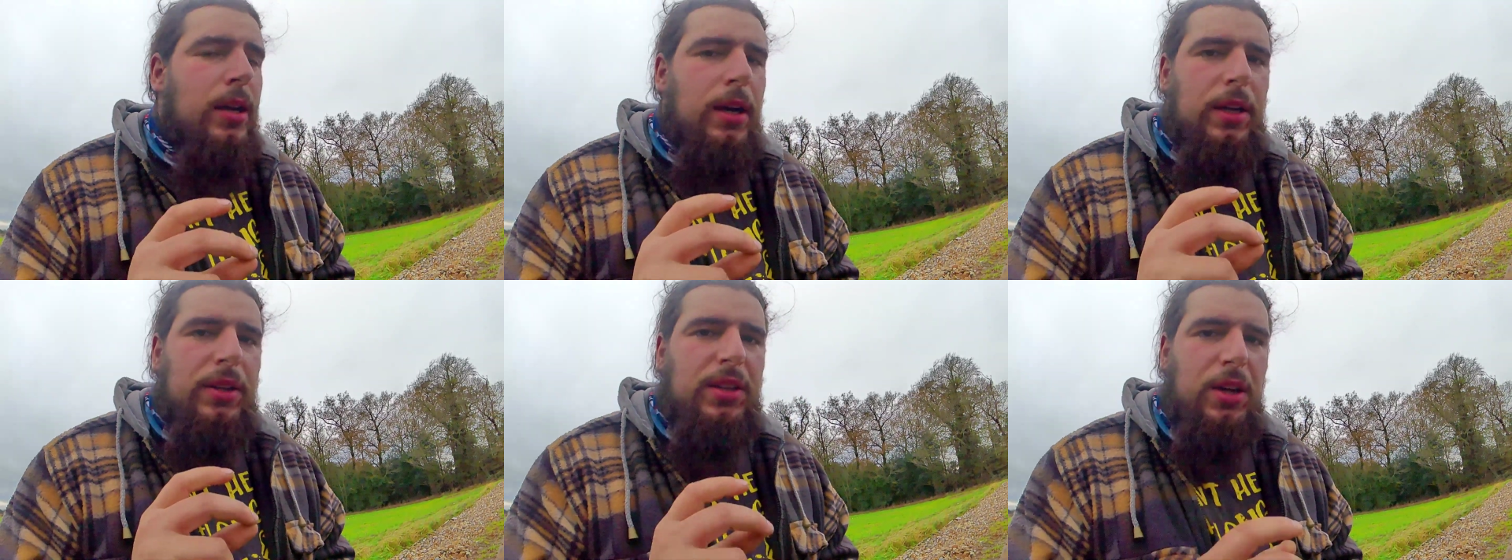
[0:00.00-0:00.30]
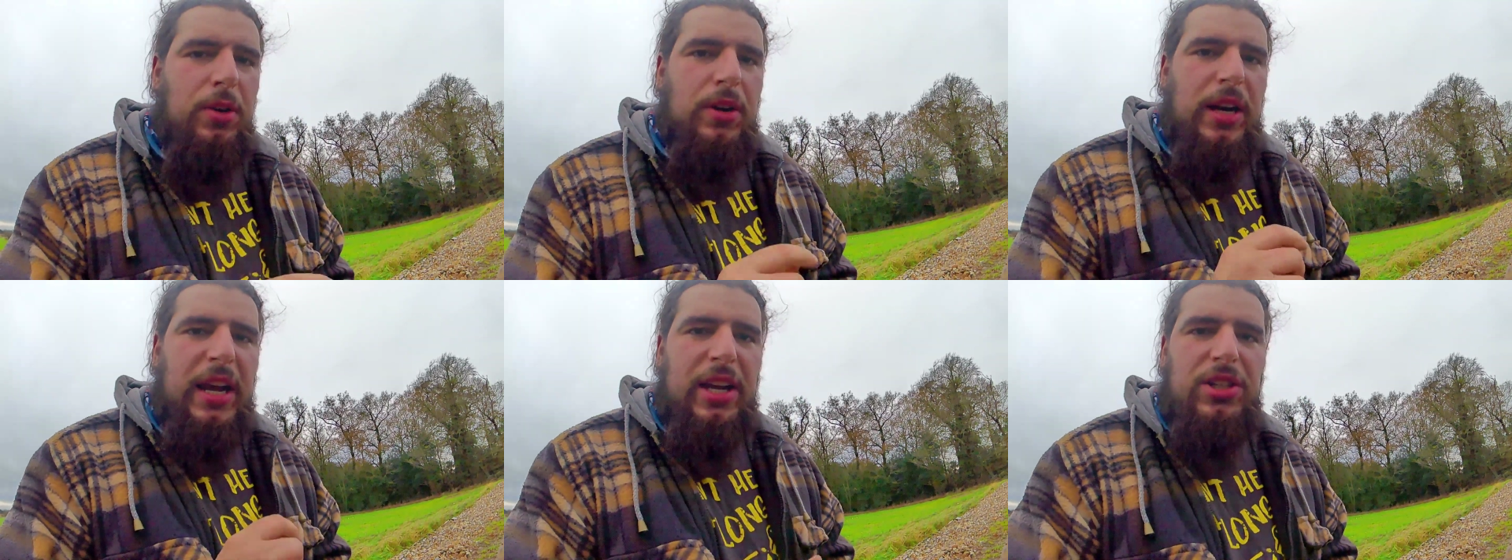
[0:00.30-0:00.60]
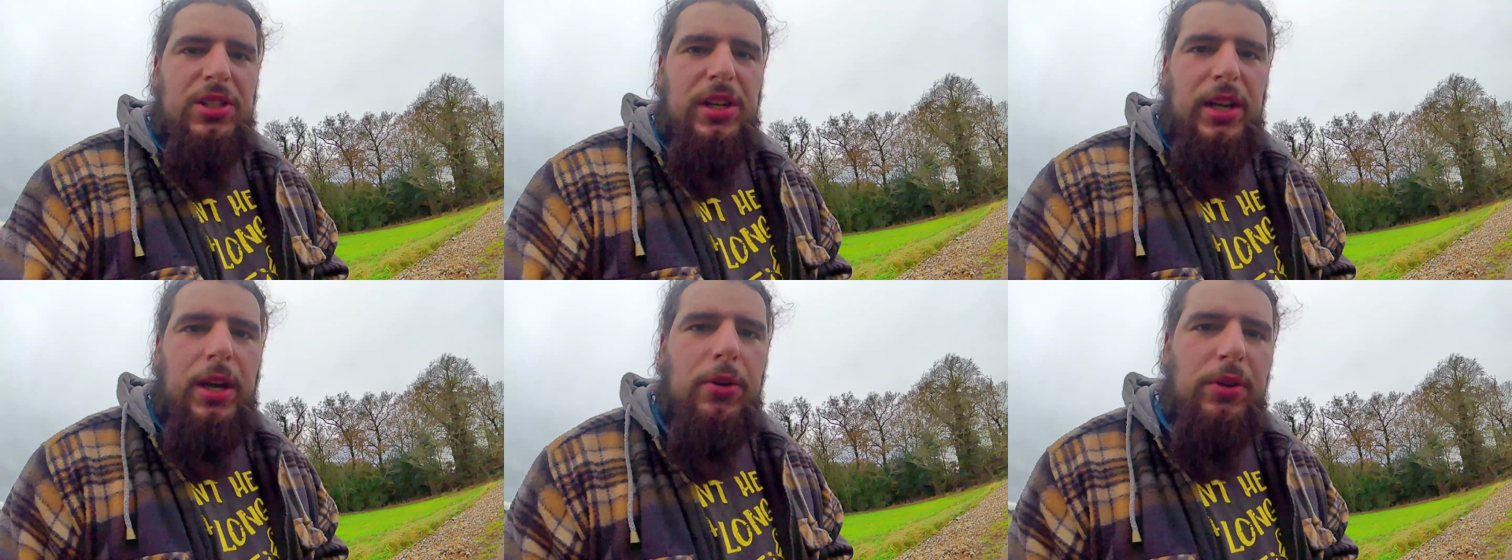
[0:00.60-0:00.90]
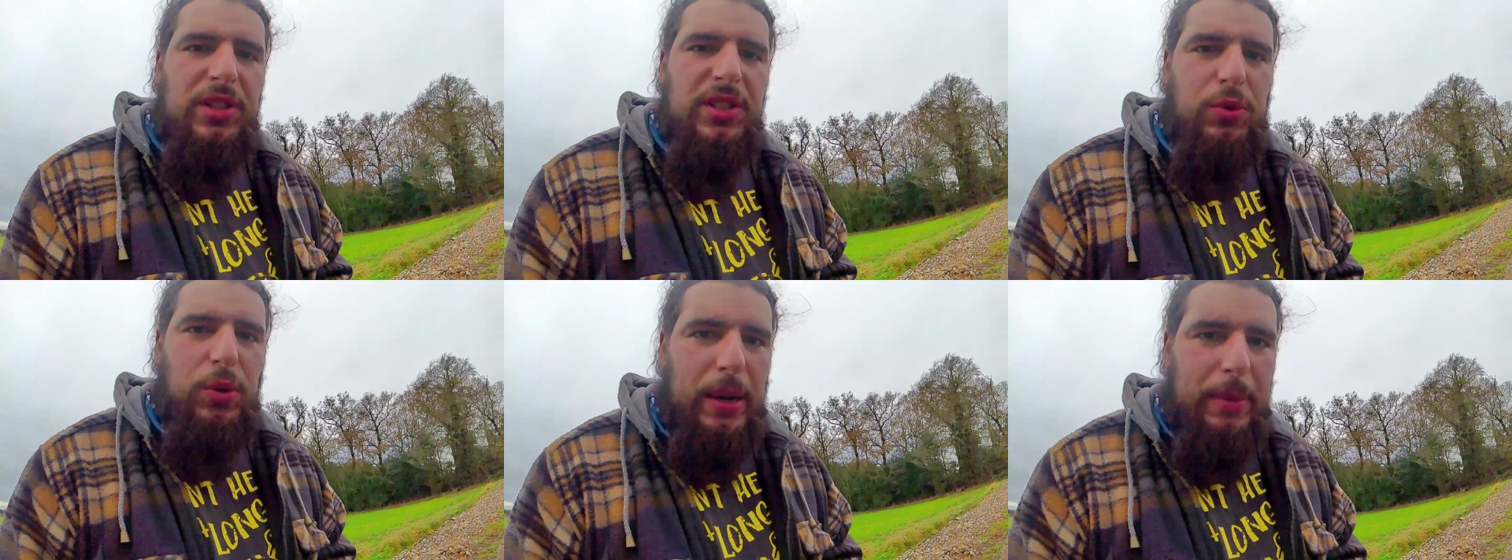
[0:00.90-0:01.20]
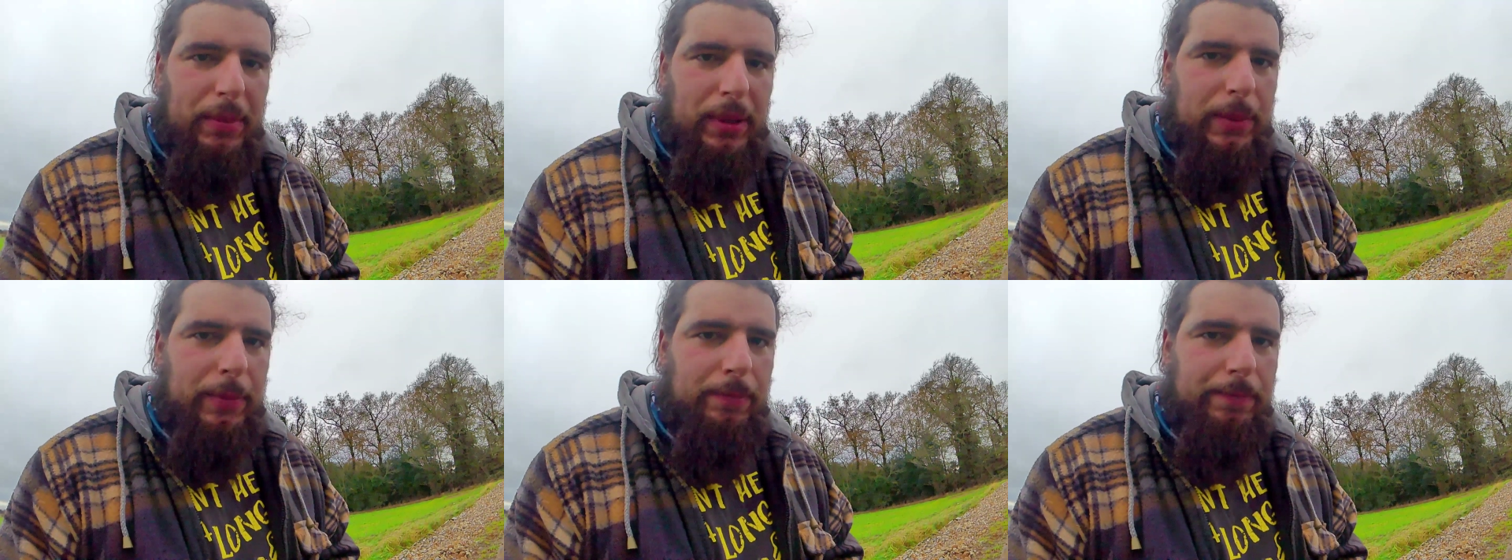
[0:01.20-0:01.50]
I don't actually own the
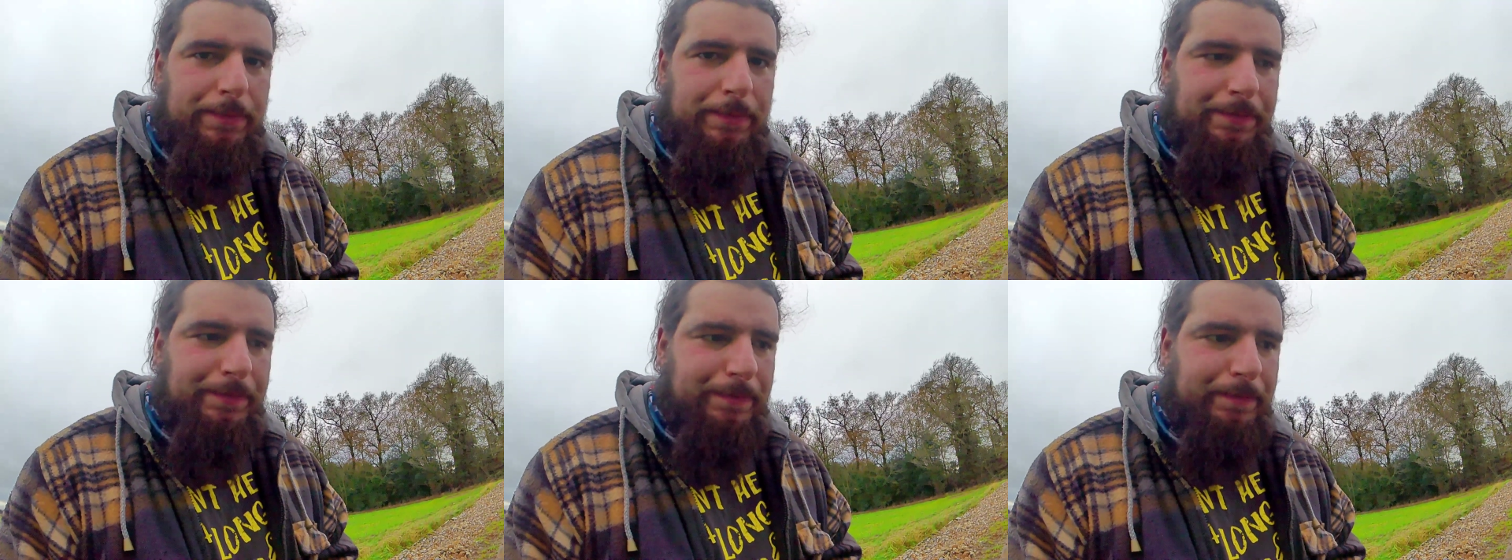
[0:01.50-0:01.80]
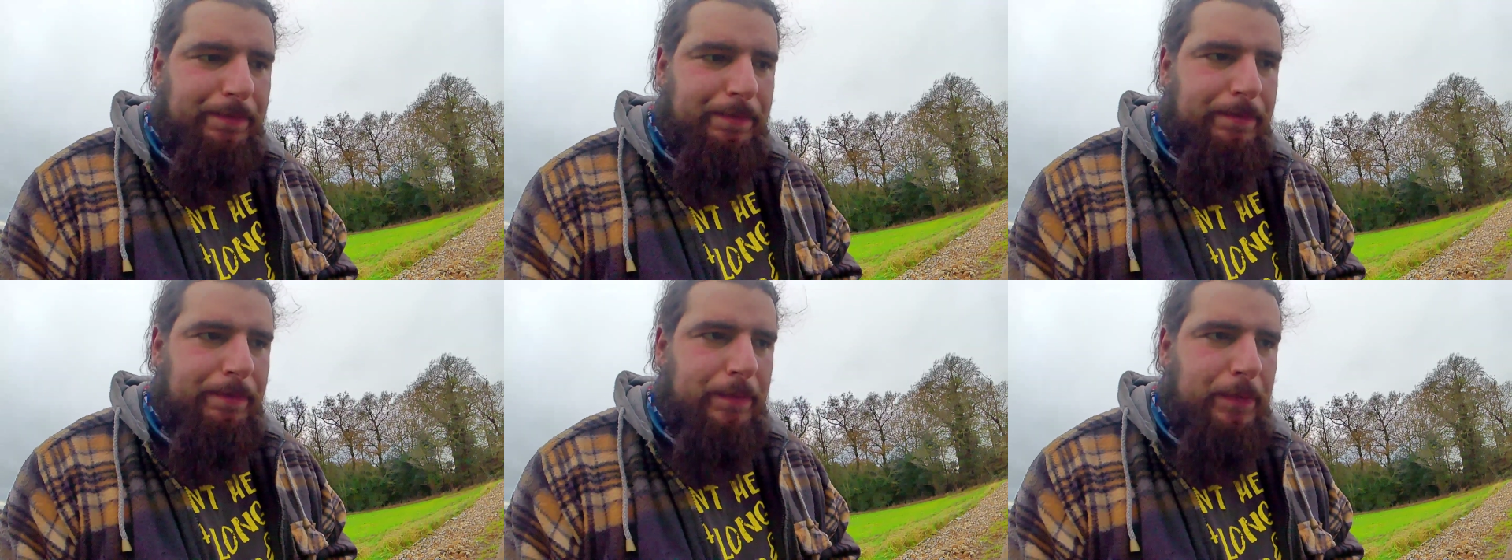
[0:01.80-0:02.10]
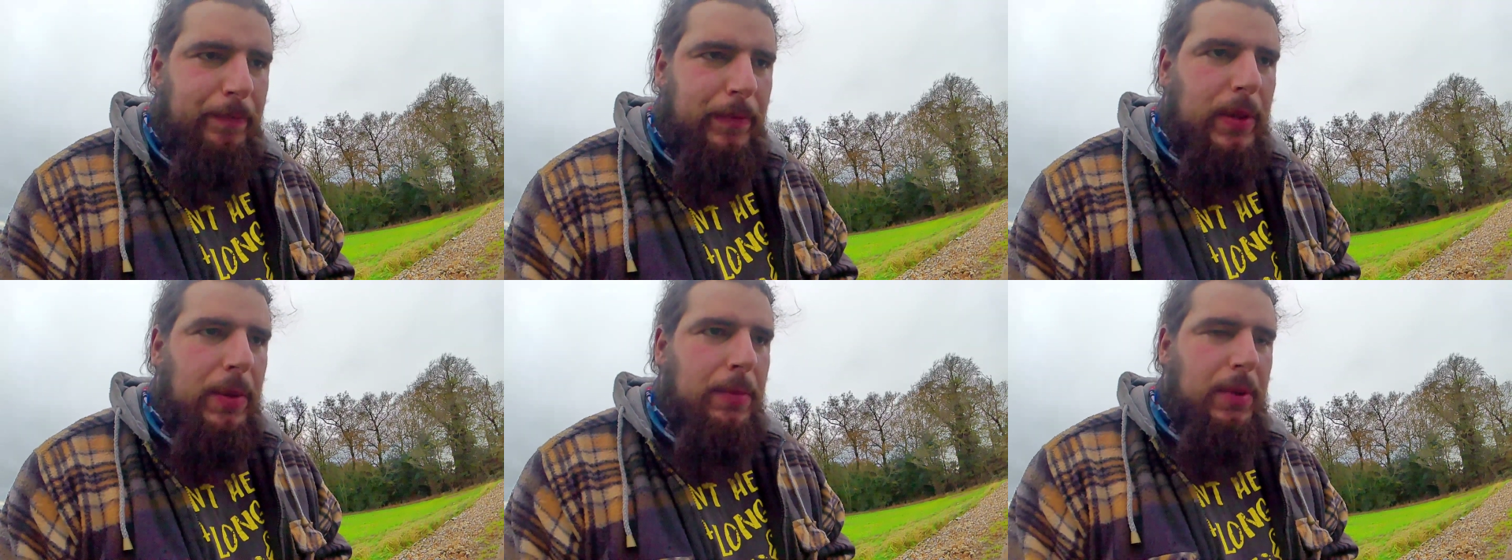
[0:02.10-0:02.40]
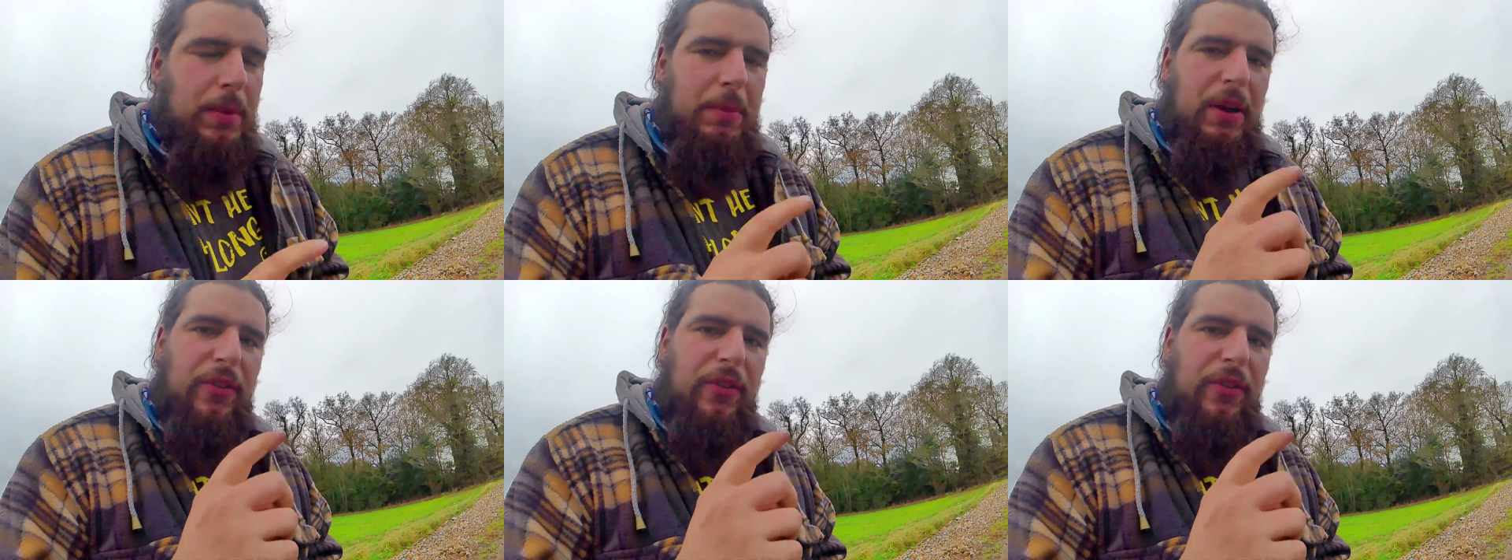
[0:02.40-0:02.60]
Scrambler, but